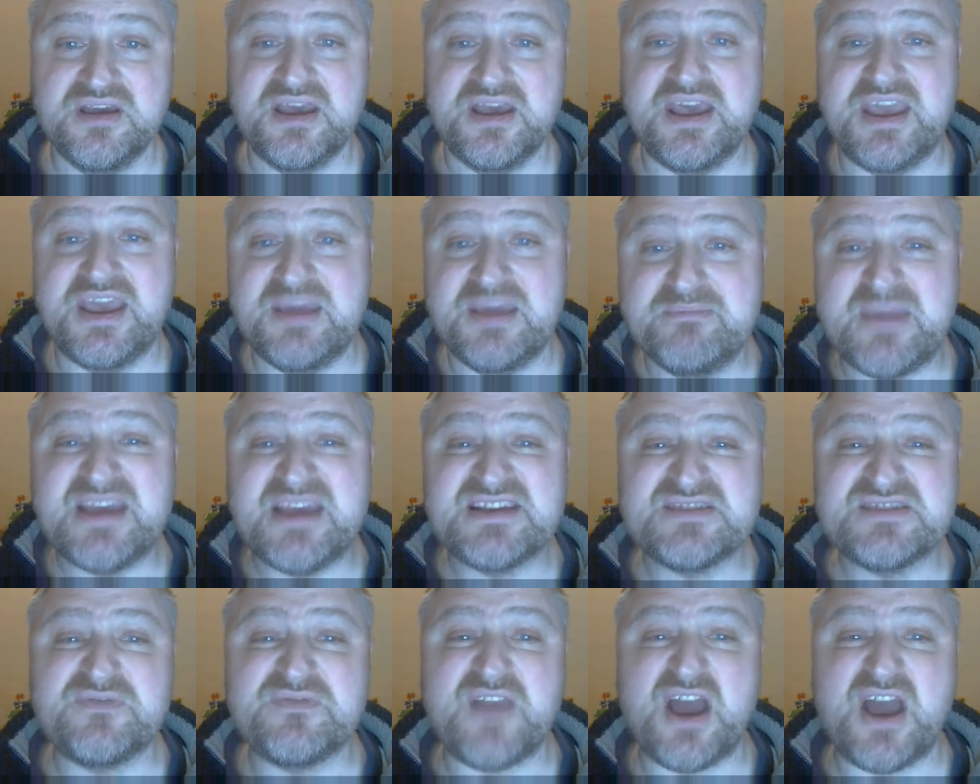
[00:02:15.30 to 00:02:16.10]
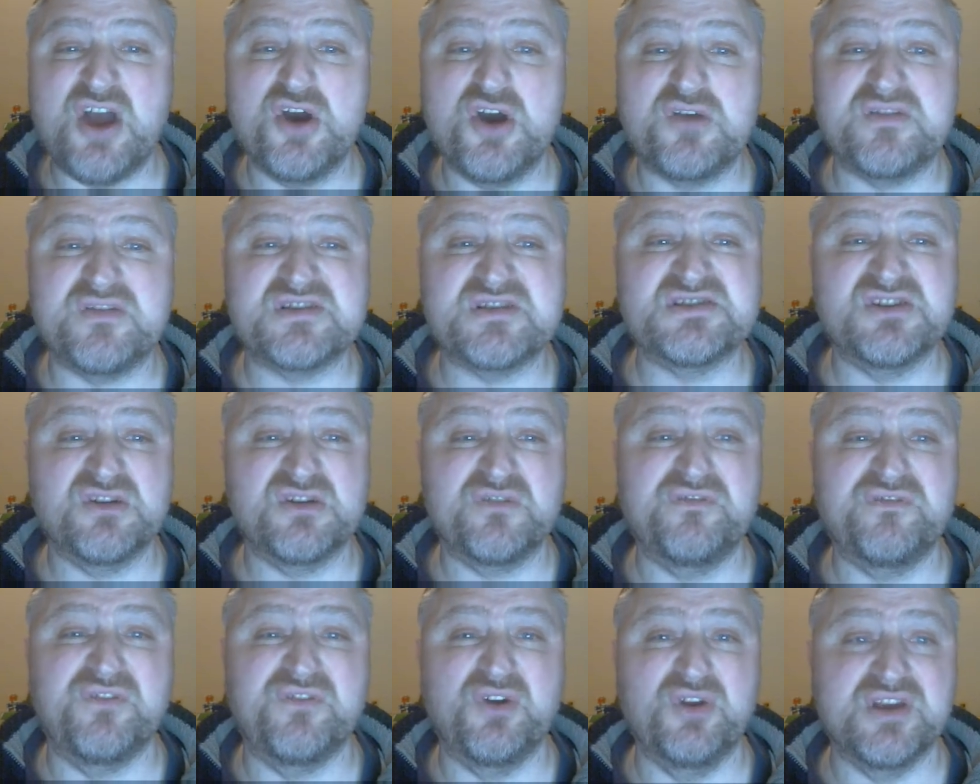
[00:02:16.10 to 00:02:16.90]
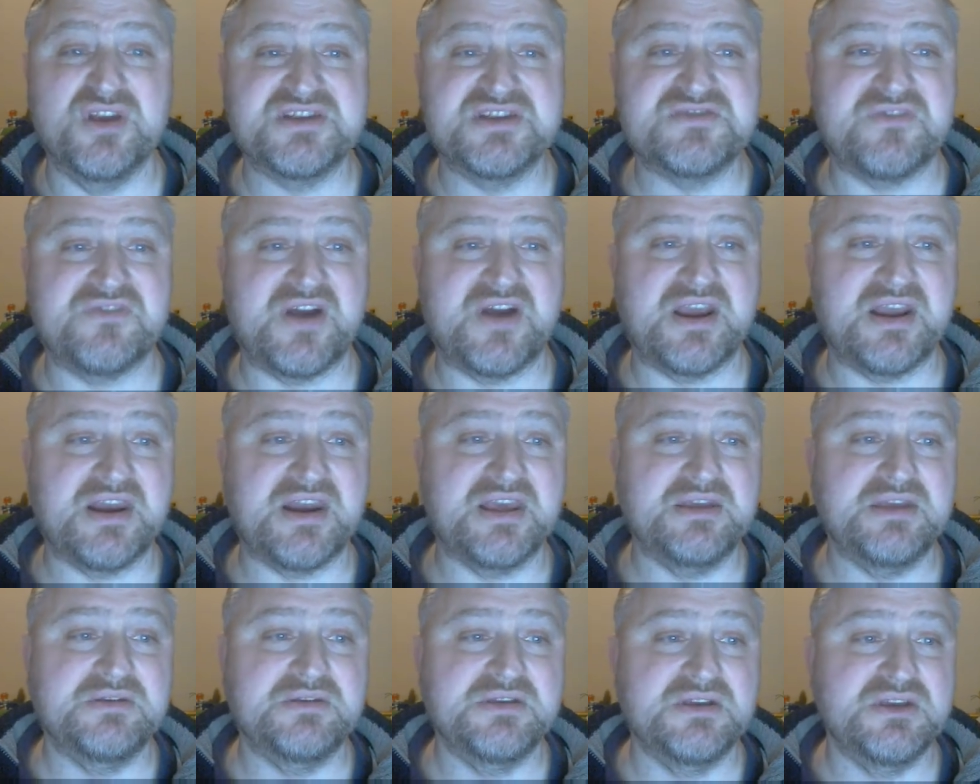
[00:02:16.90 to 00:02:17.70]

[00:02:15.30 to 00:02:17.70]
He makes flat earthers look foolish, frankly.